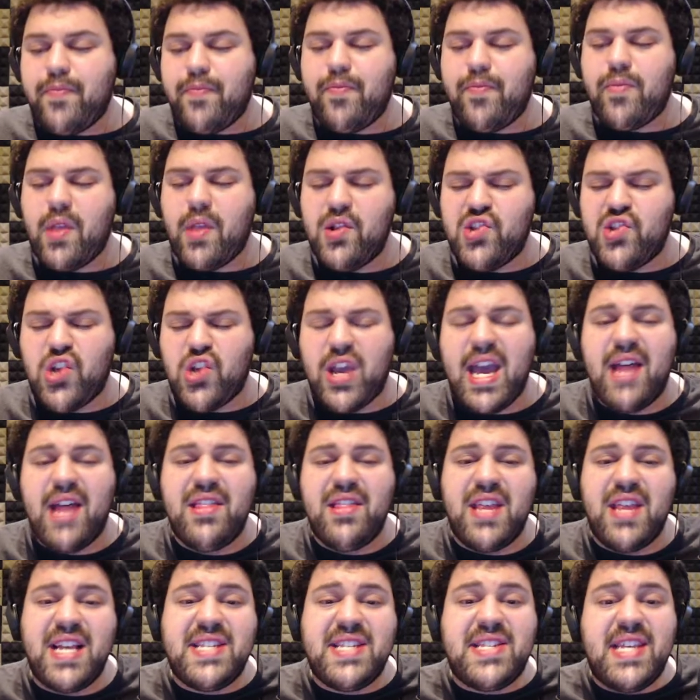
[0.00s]
So yeah,
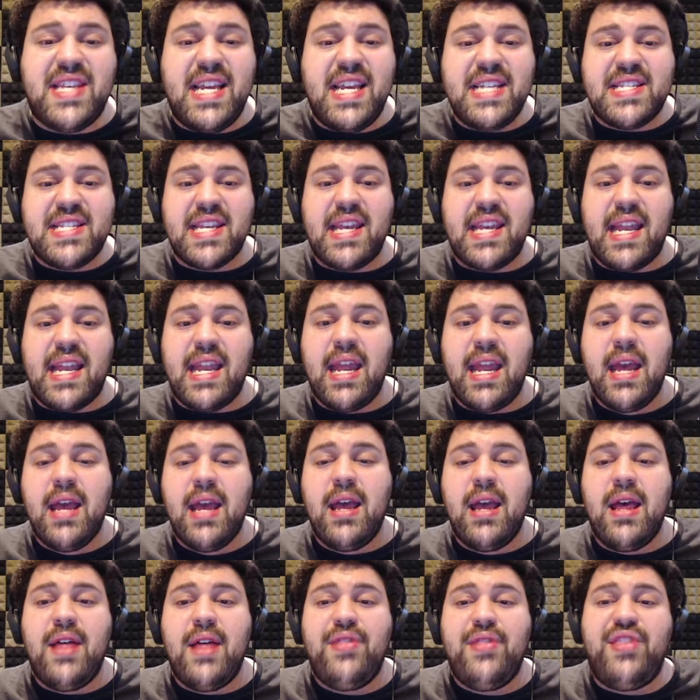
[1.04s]
this season
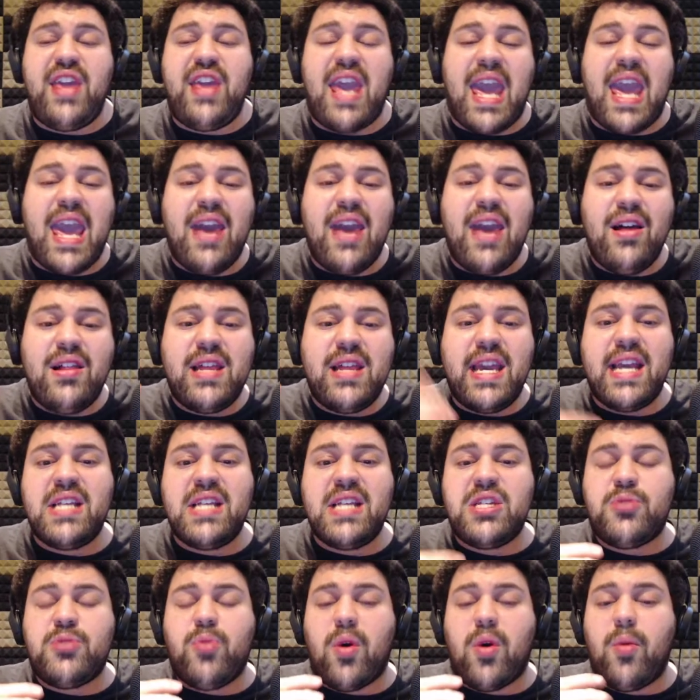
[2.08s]
the
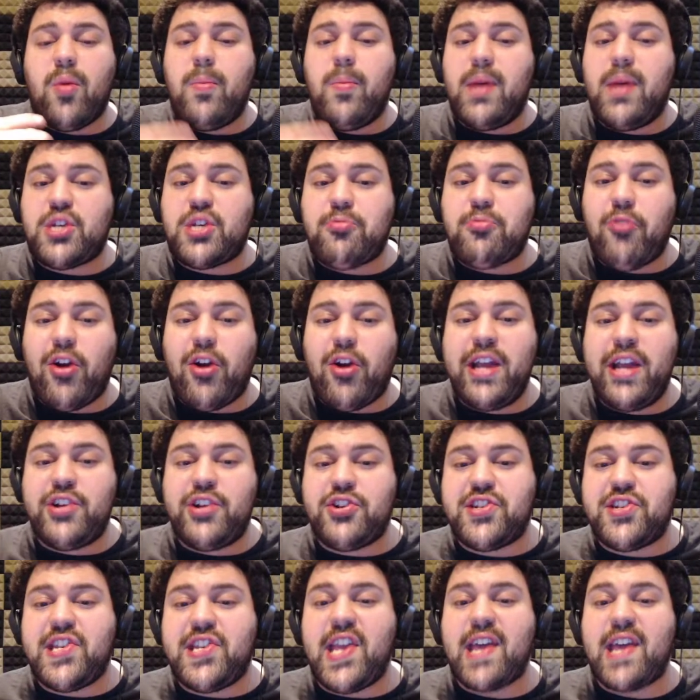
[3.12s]
aliens were much more
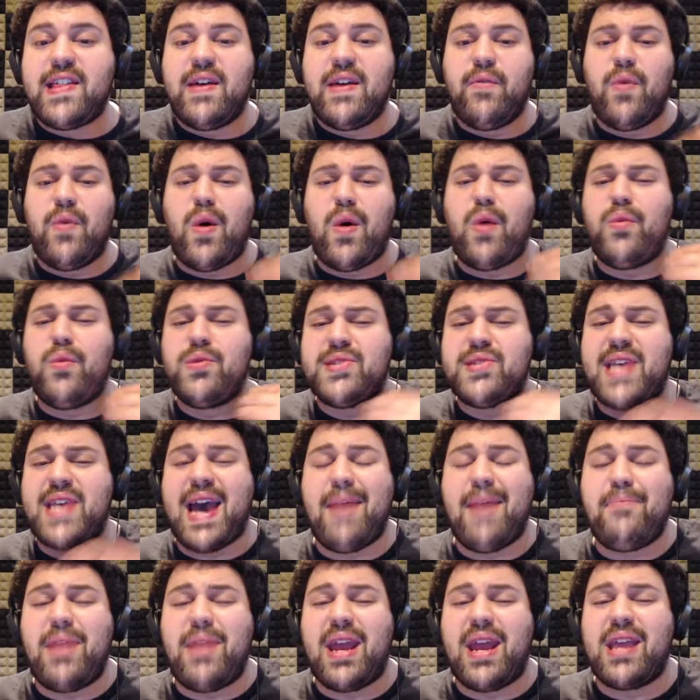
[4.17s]
interesting than what was
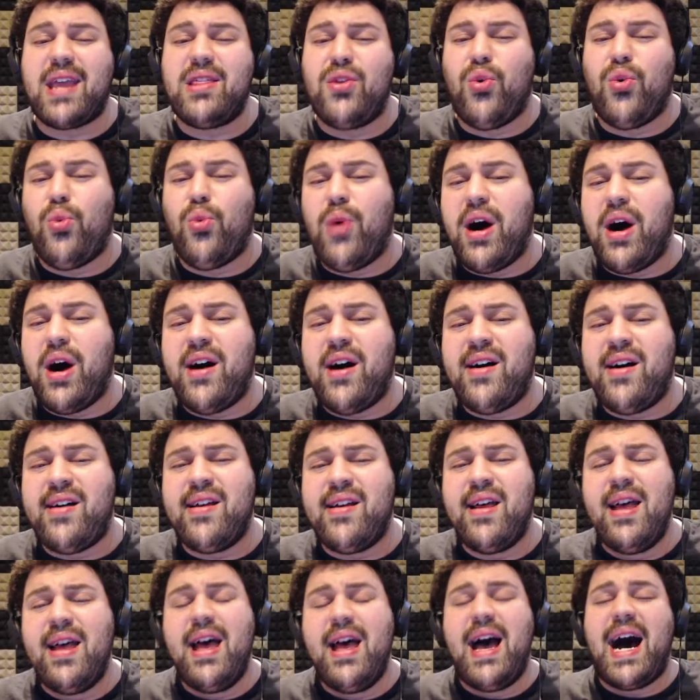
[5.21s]
happening in the
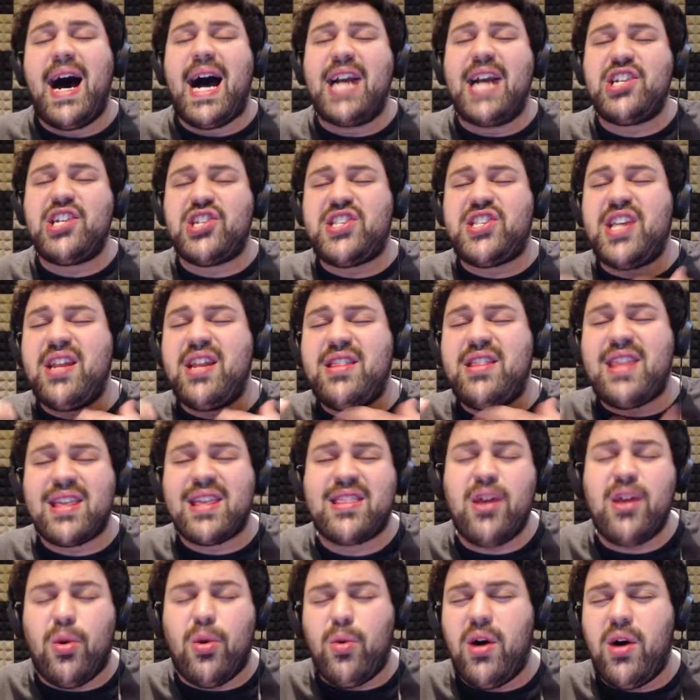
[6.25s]
wall. I just didn't think
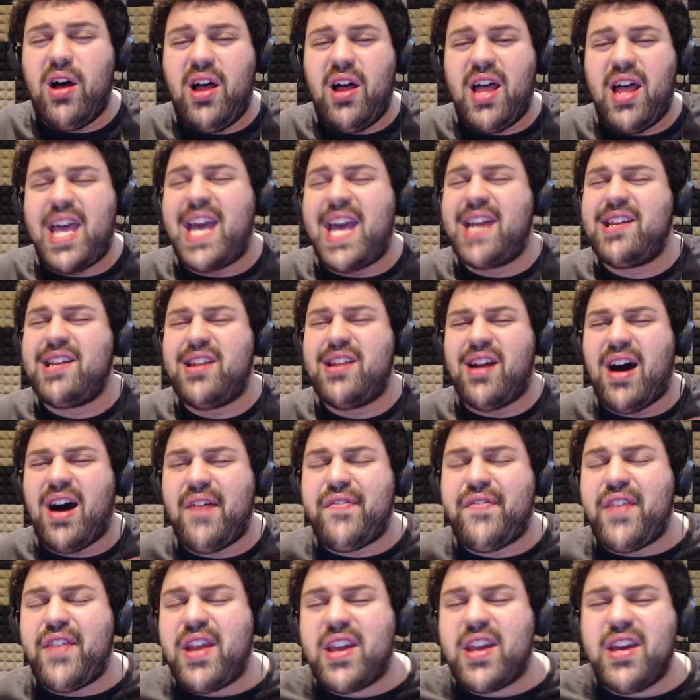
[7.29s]
the wall ended
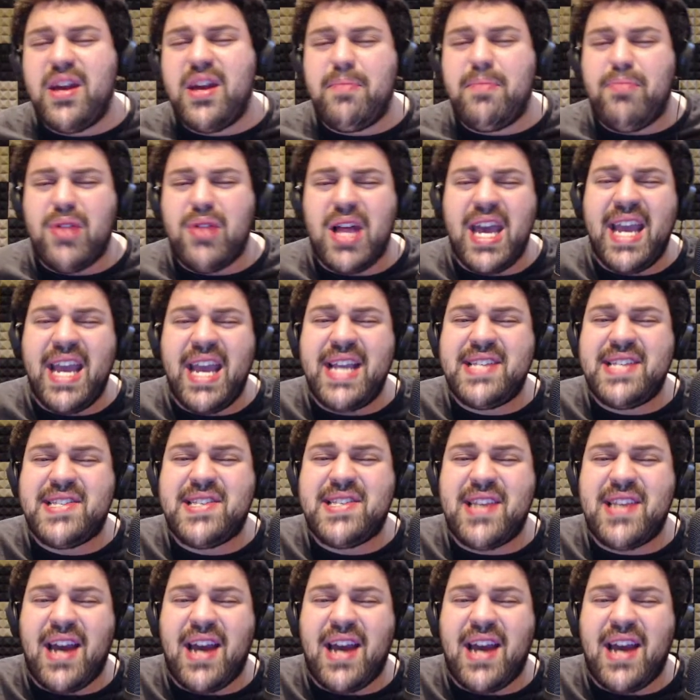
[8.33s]
off in a good place.